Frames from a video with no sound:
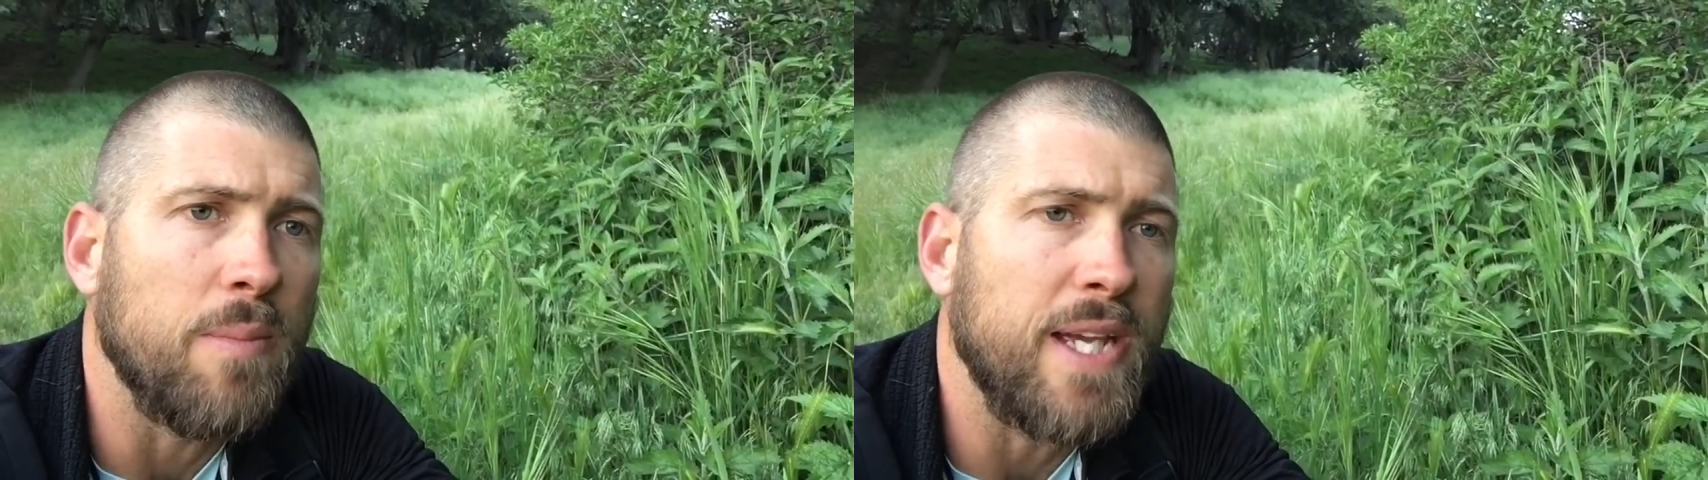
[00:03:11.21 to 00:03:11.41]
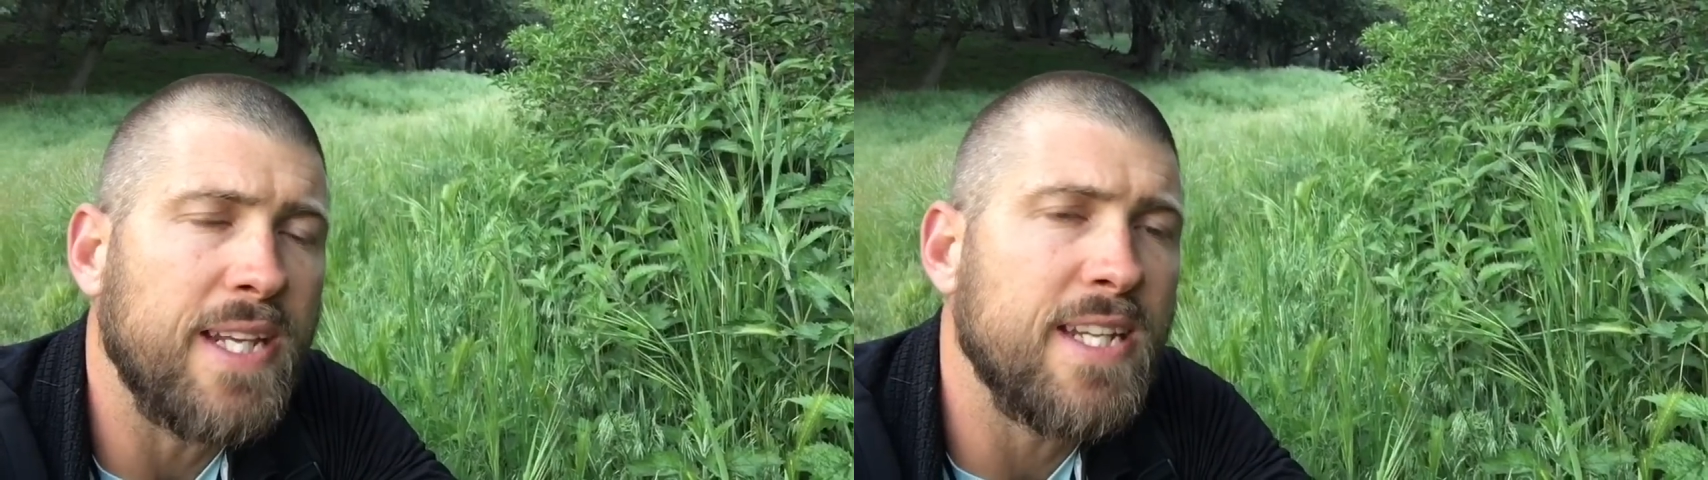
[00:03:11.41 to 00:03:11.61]

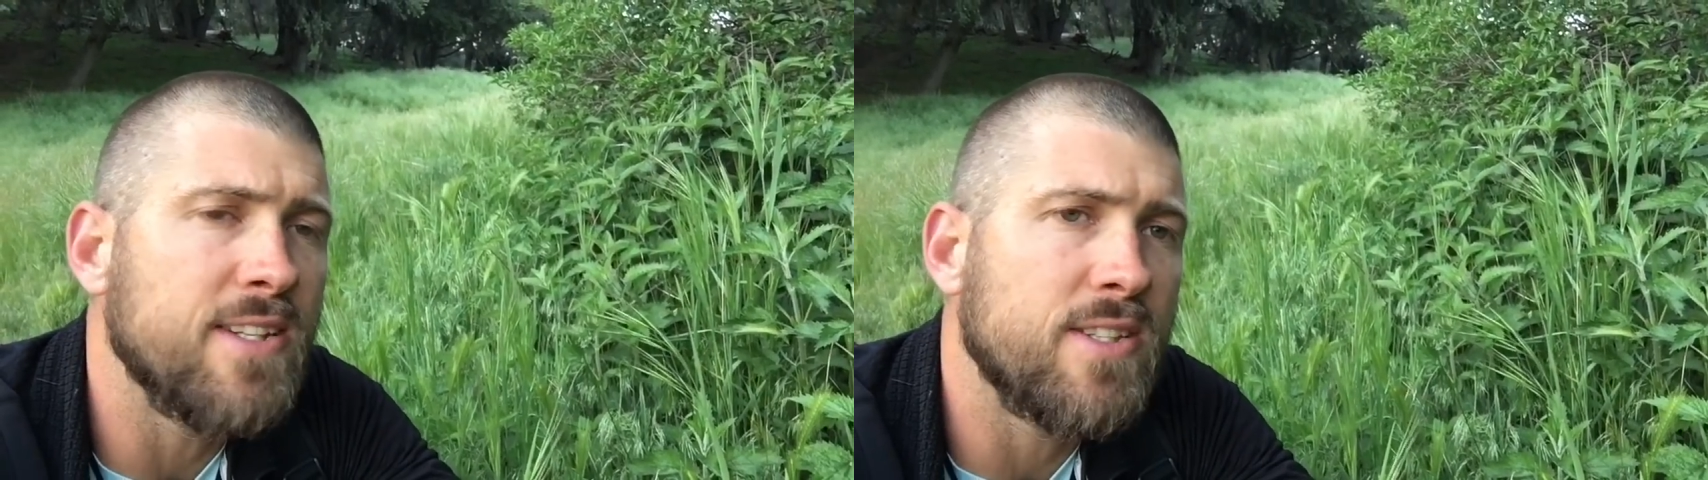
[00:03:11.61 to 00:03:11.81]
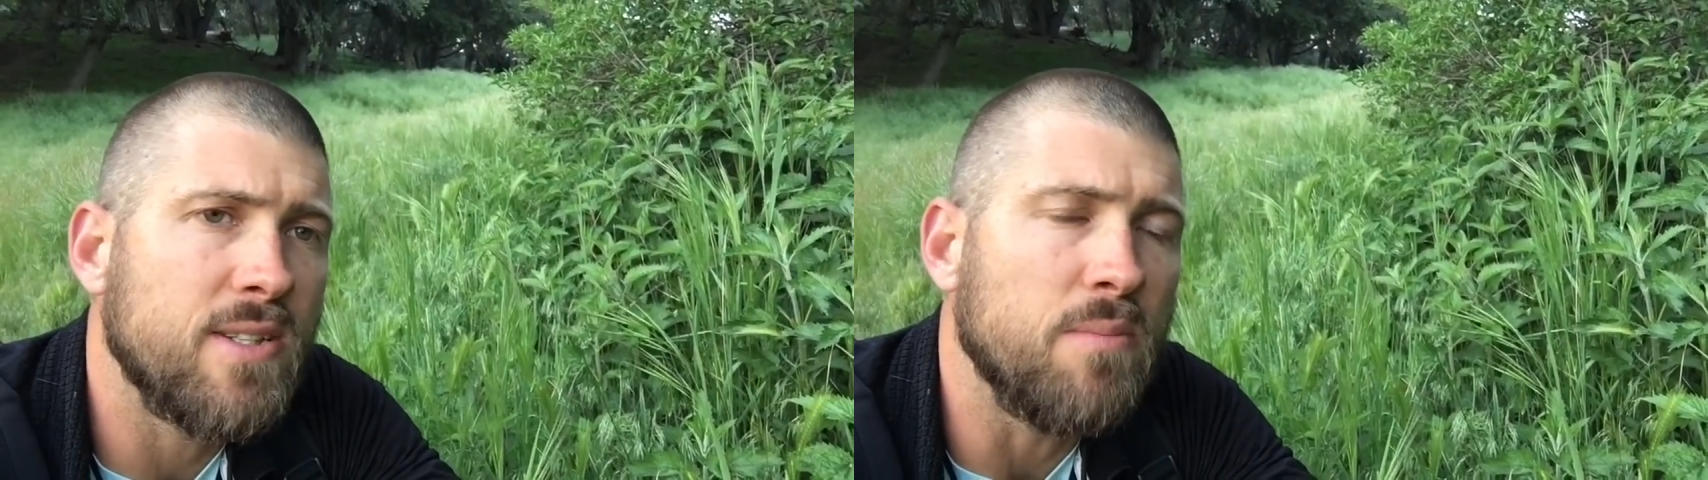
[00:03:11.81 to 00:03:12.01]
It
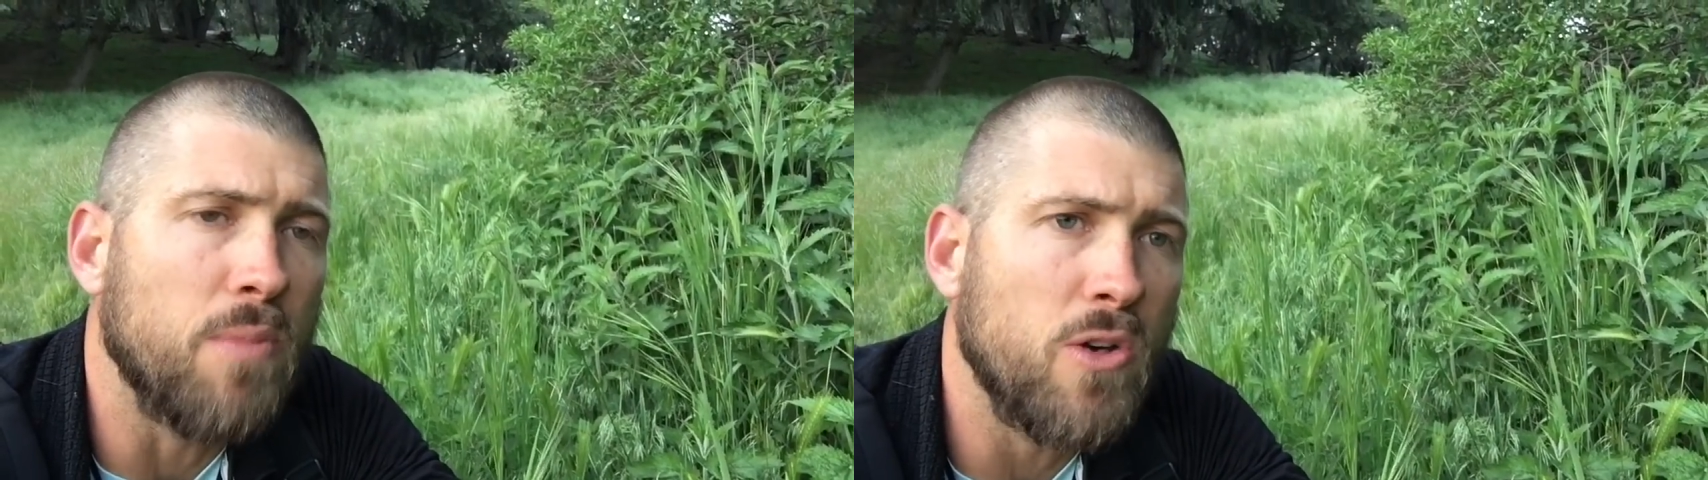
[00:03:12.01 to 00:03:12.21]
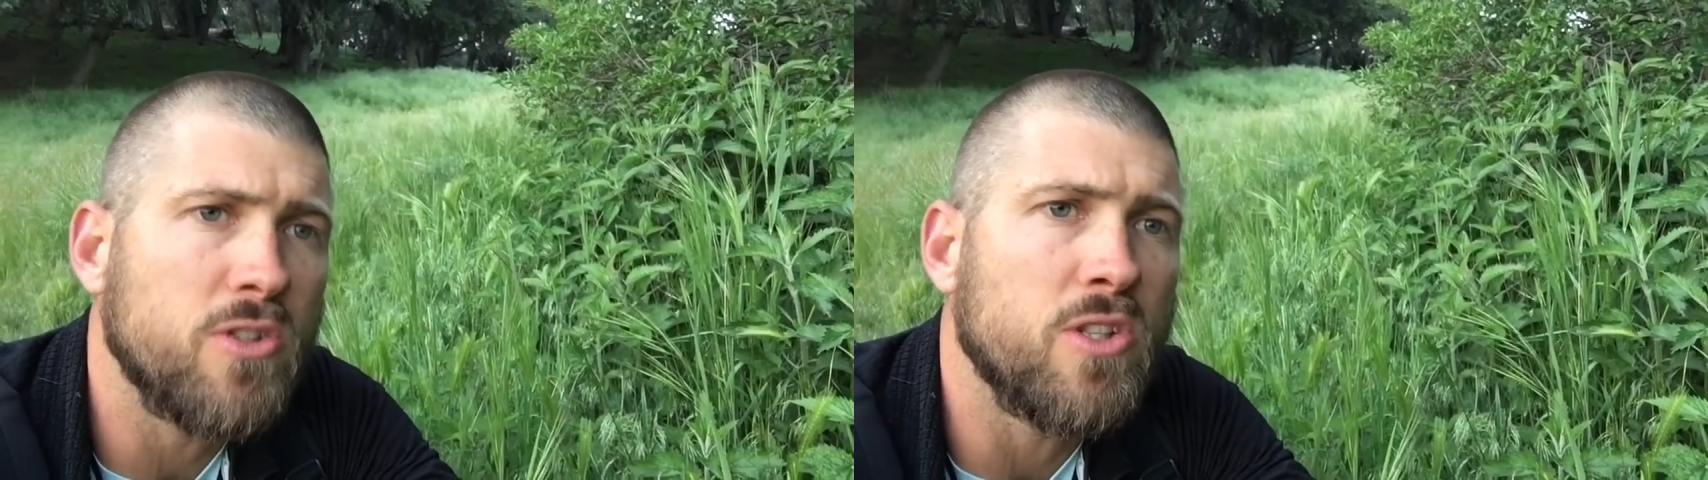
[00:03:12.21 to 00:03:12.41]
is
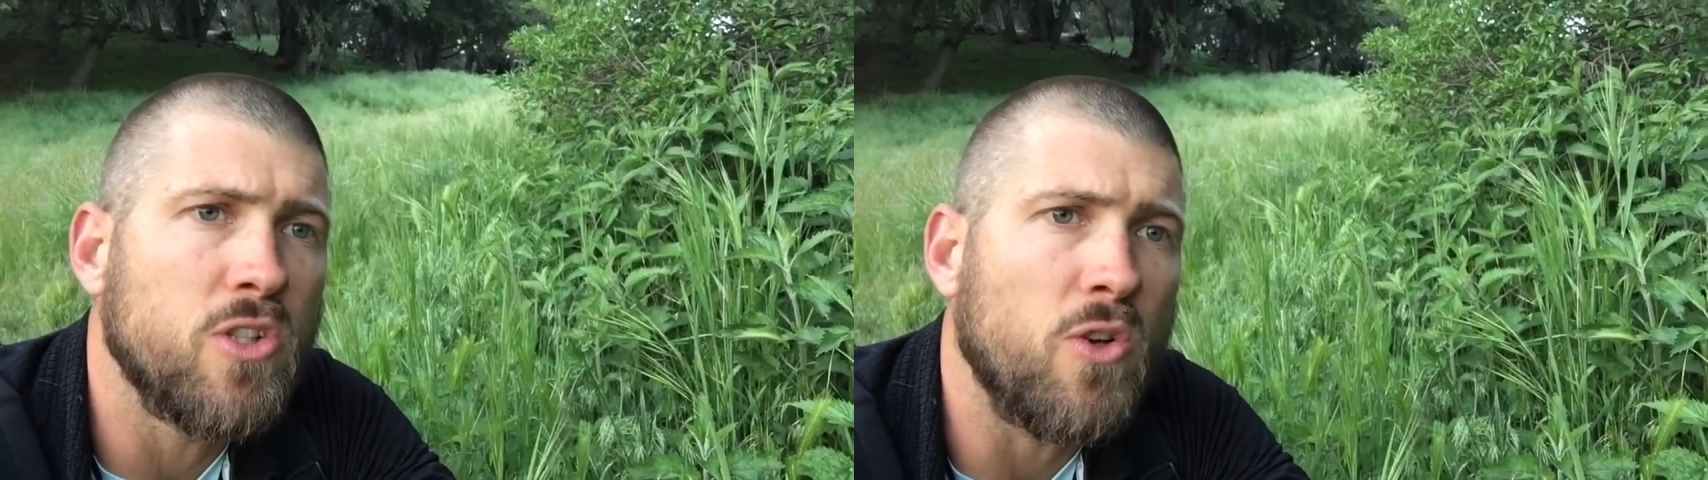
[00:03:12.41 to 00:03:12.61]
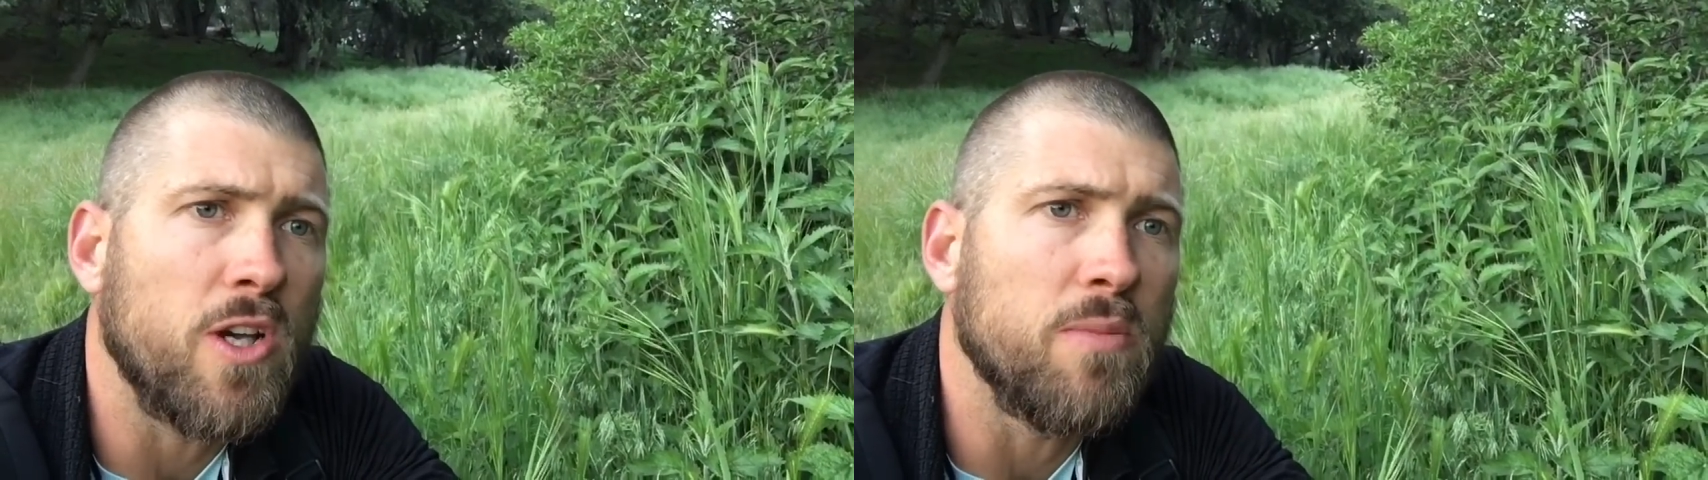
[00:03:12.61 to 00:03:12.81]
most
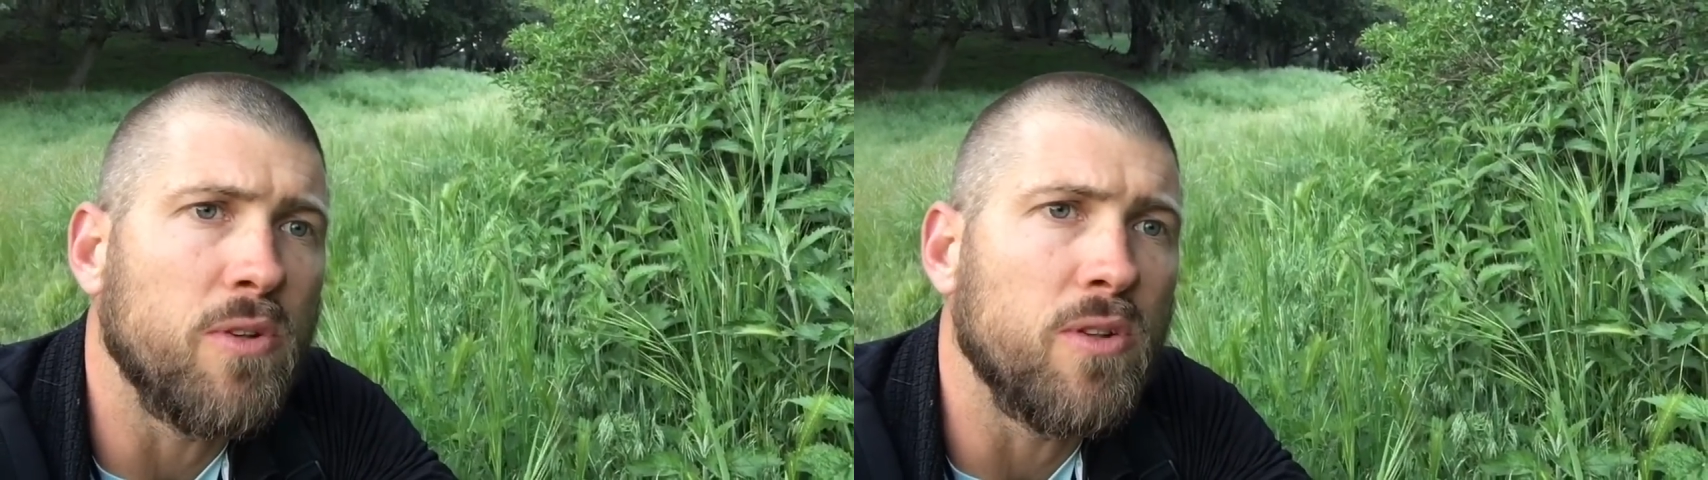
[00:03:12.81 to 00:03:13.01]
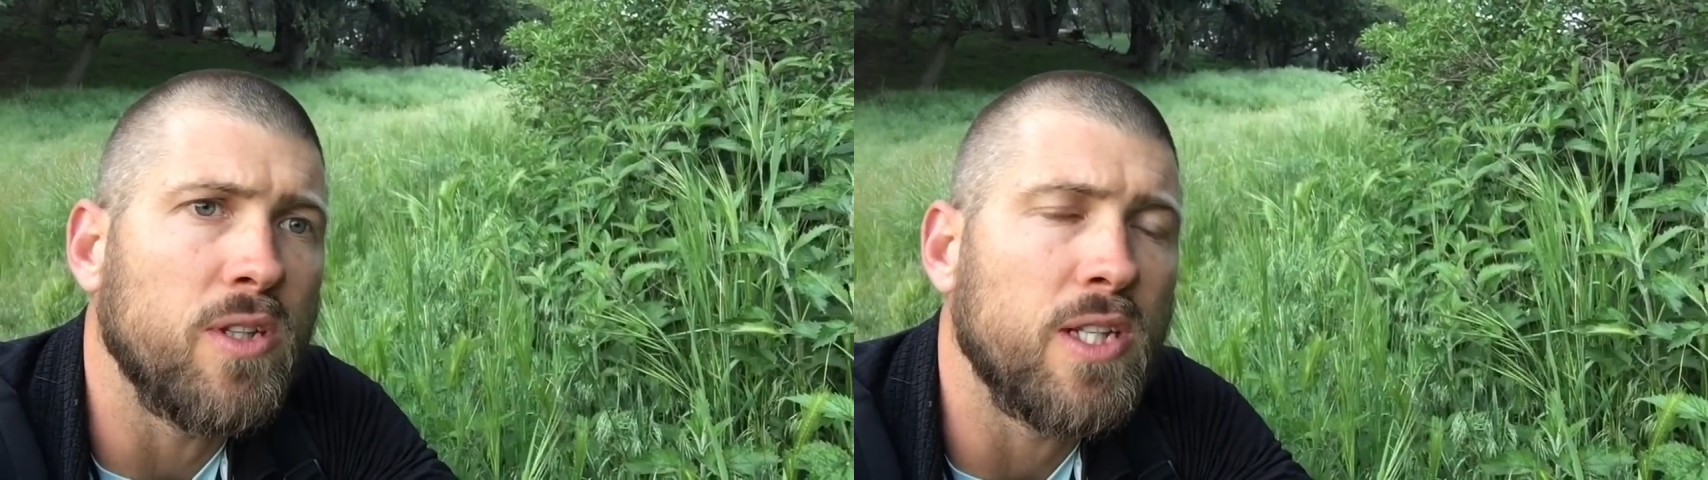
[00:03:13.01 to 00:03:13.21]

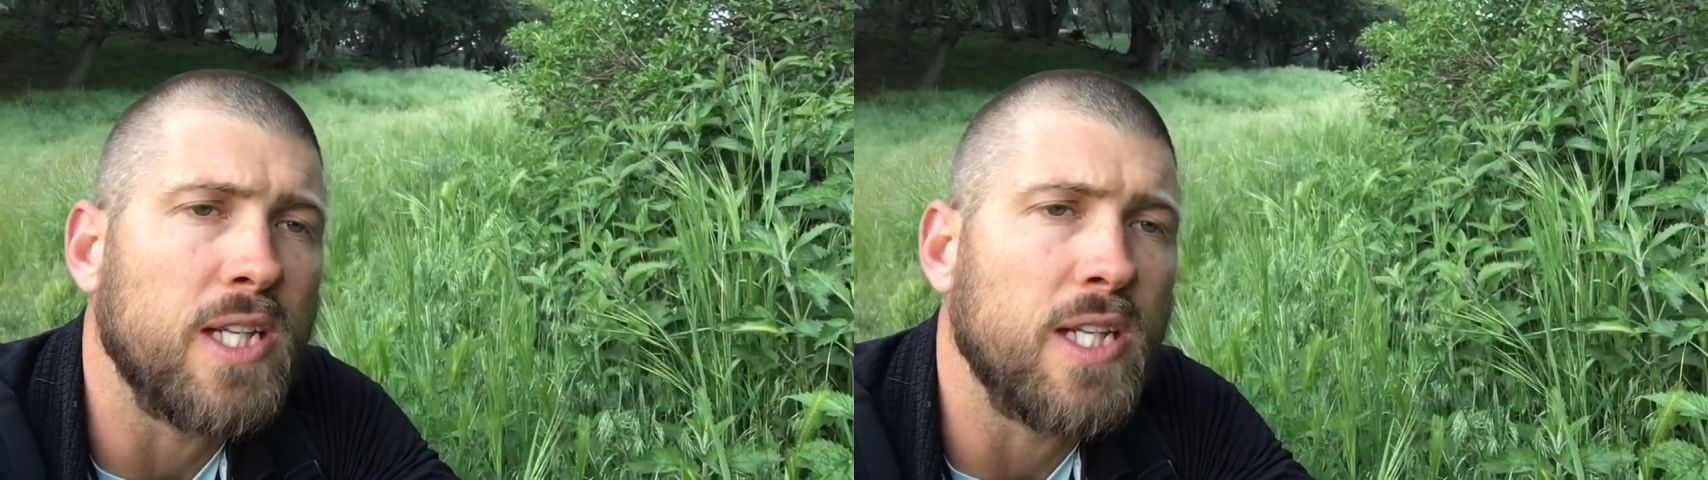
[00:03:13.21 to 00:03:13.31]
enjoyable